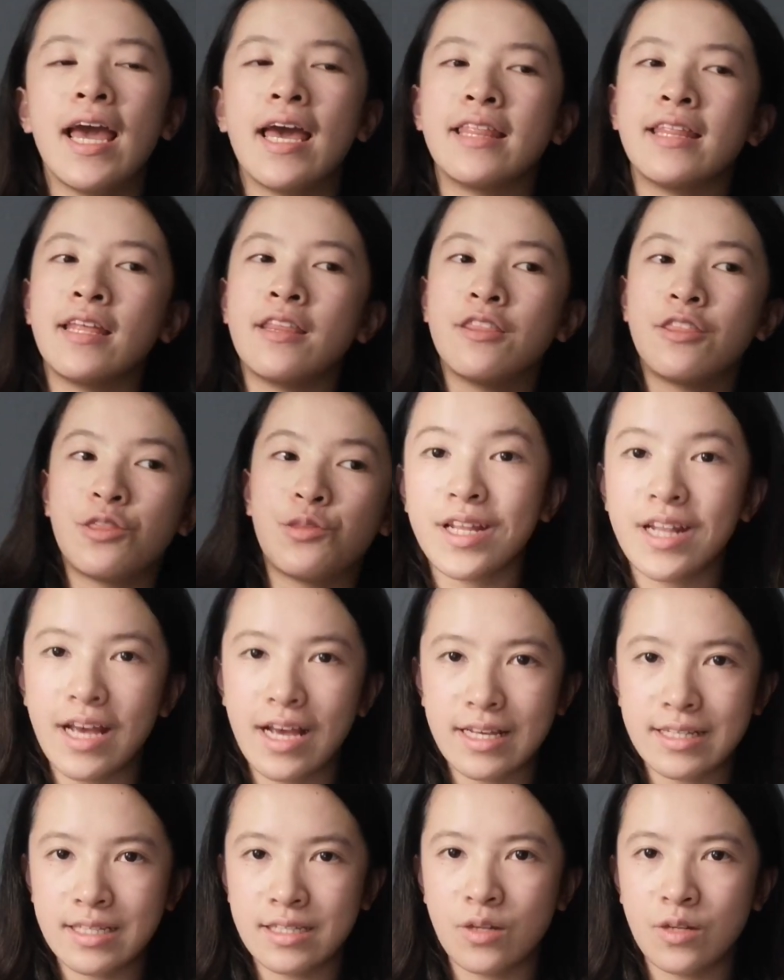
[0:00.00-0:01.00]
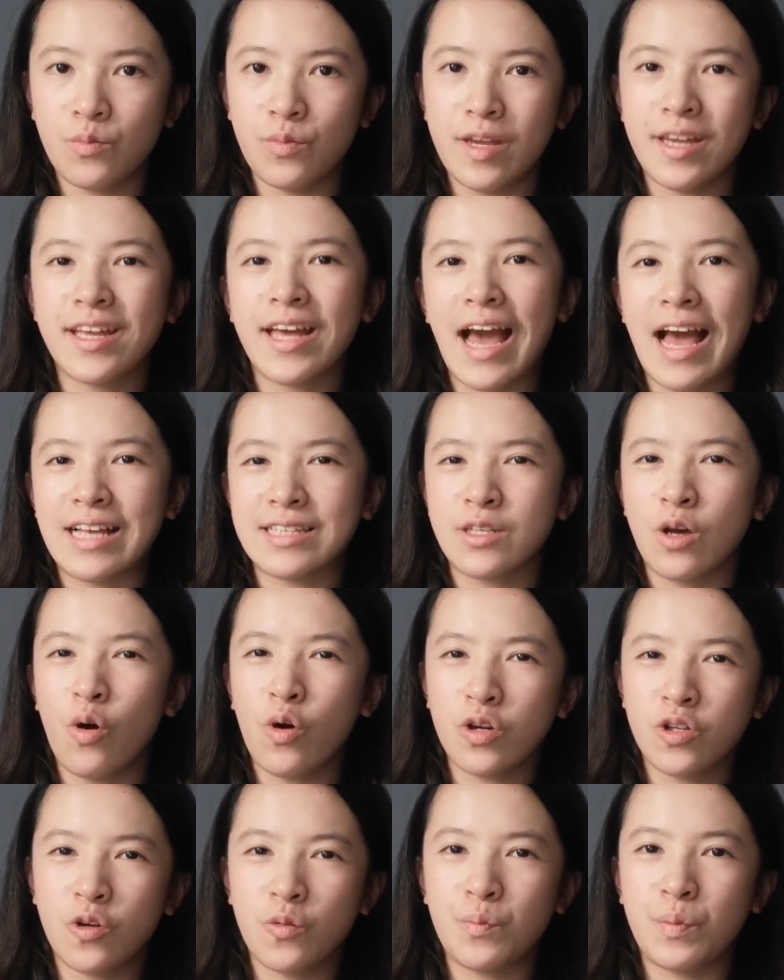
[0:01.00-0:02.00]
and then three days in the week as an
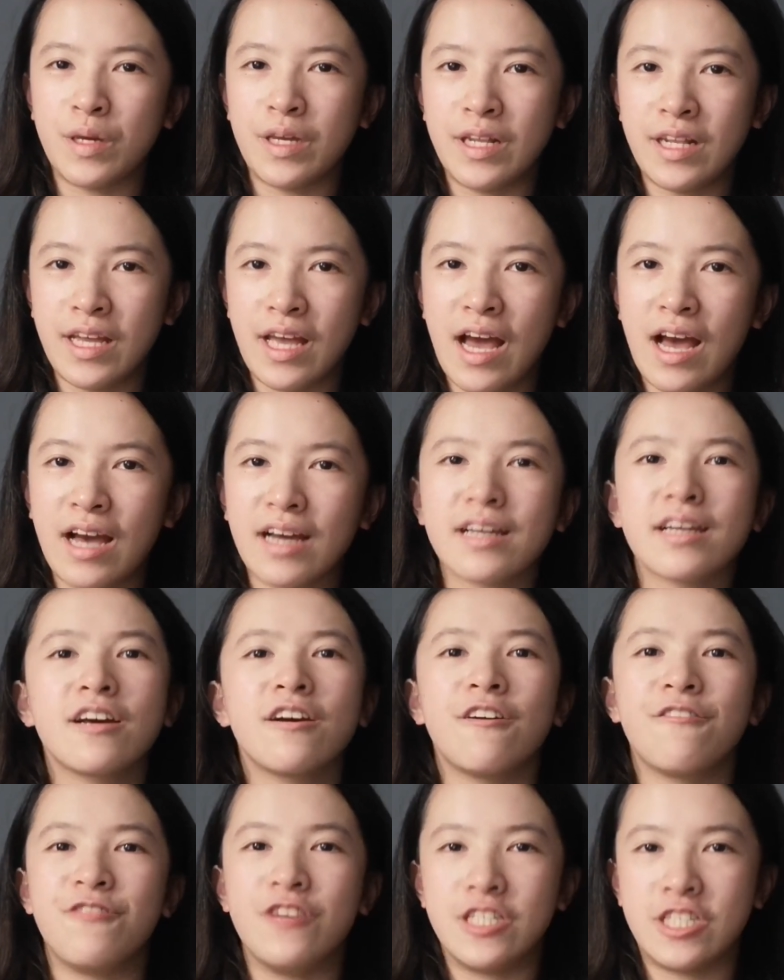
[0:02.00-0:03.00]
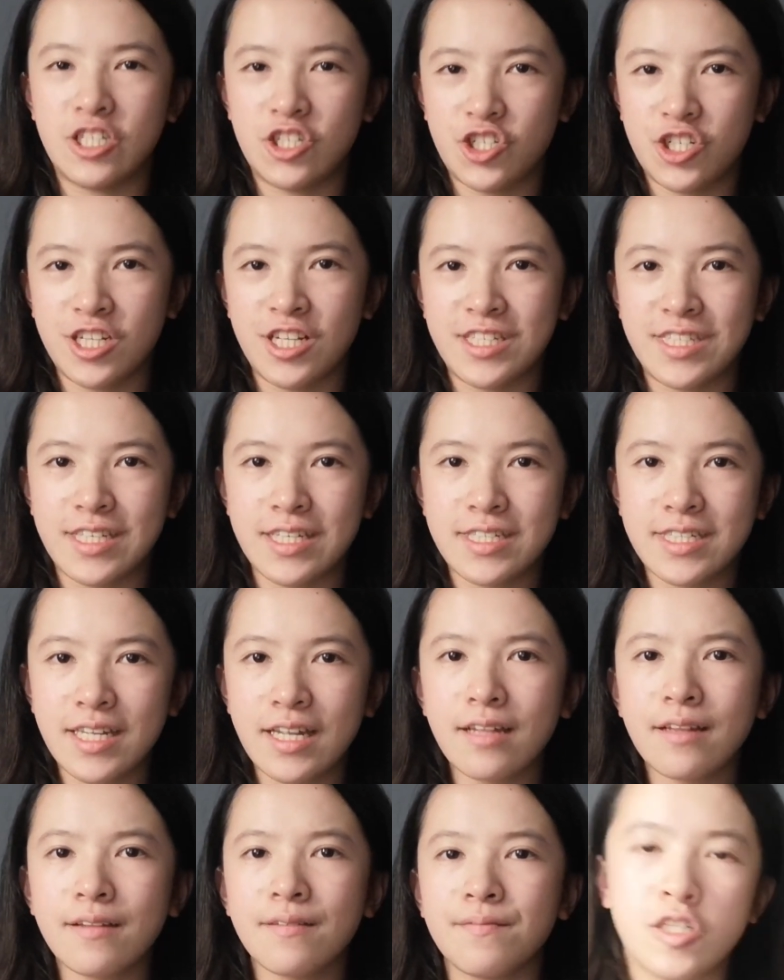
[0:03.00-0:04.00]
orthopedic physician
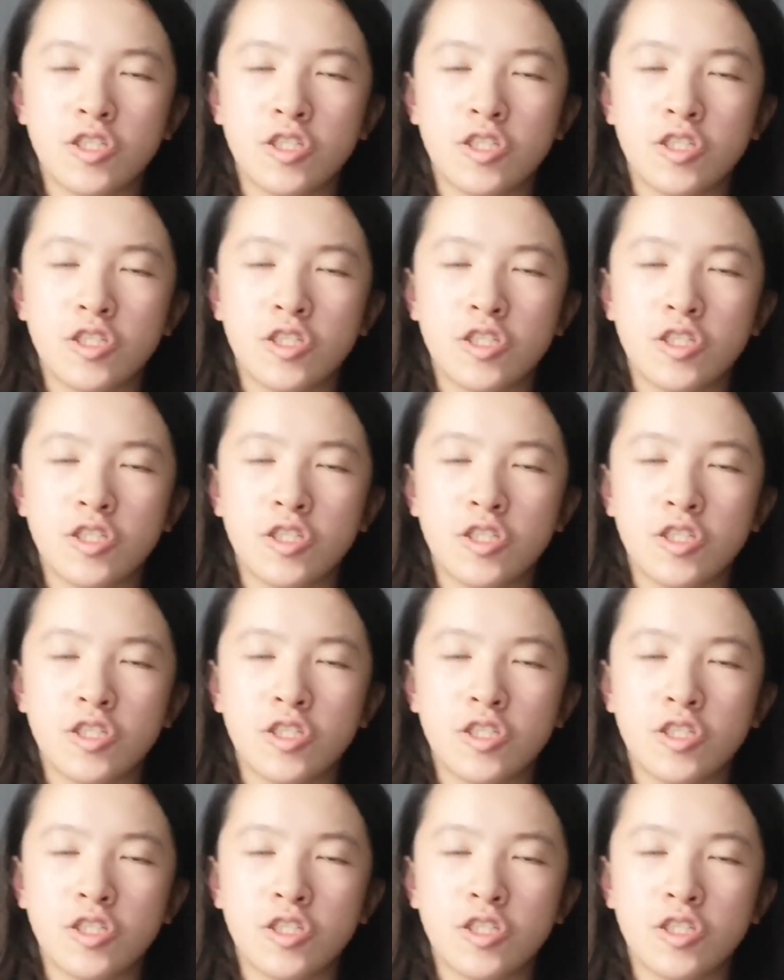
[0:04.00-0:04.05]
assistant.